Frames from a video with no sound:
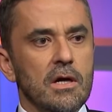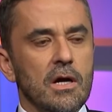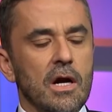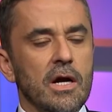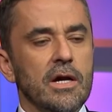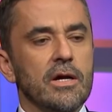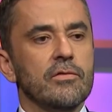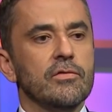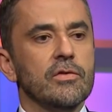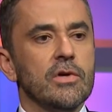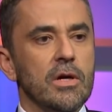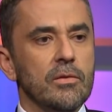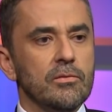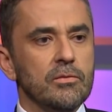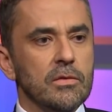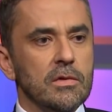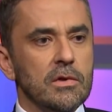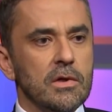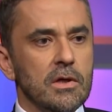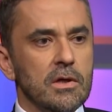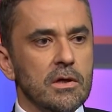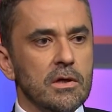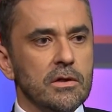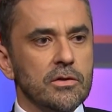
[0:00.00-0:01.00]
I have come
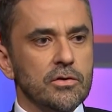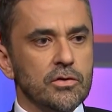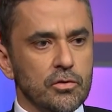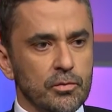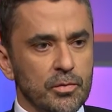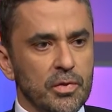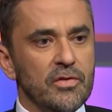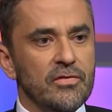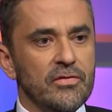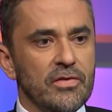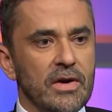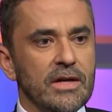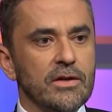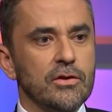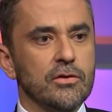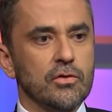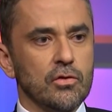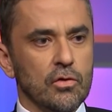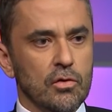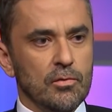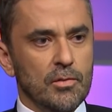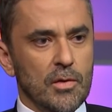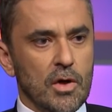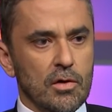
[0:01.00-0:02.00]
to perfect
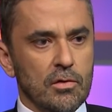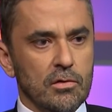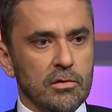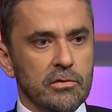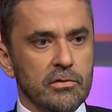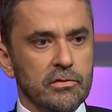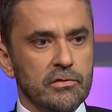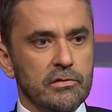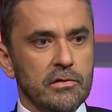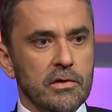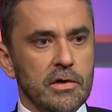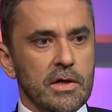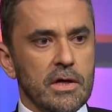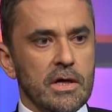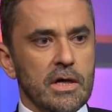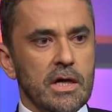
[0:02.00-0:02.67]
your morals.